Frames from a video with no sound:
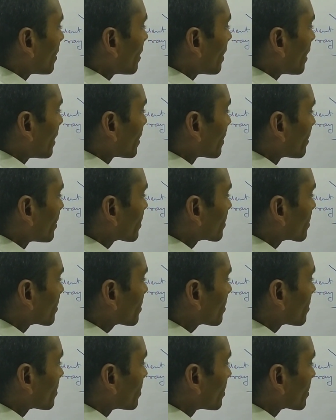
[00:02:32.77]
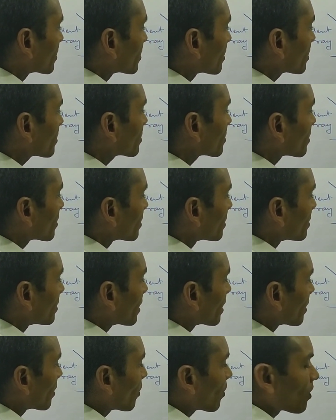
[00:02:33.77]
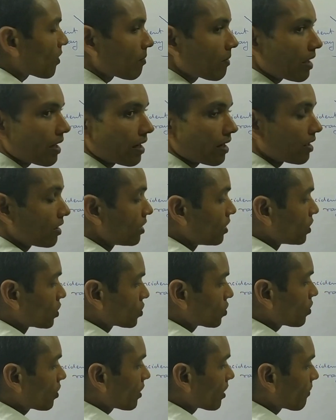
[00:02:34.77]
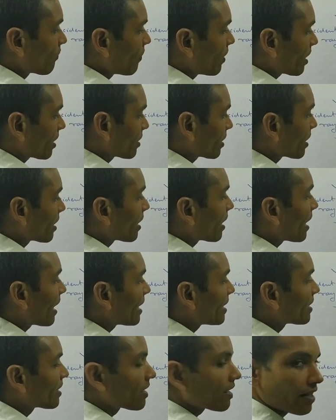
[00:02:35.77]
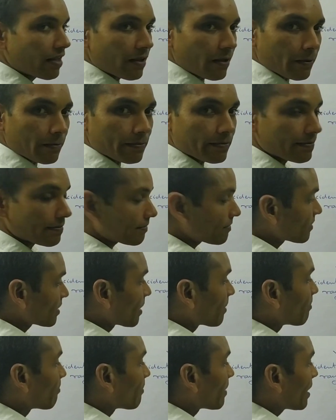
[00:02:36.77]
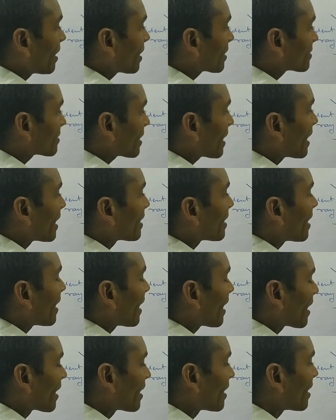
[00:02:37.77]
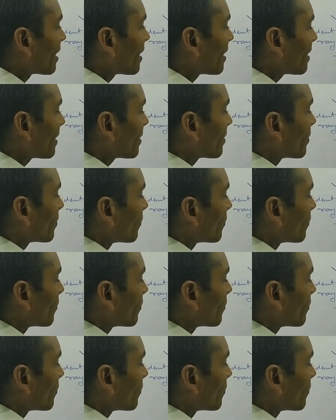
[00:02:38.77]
and this is the normal. So reflected light ray makes an angle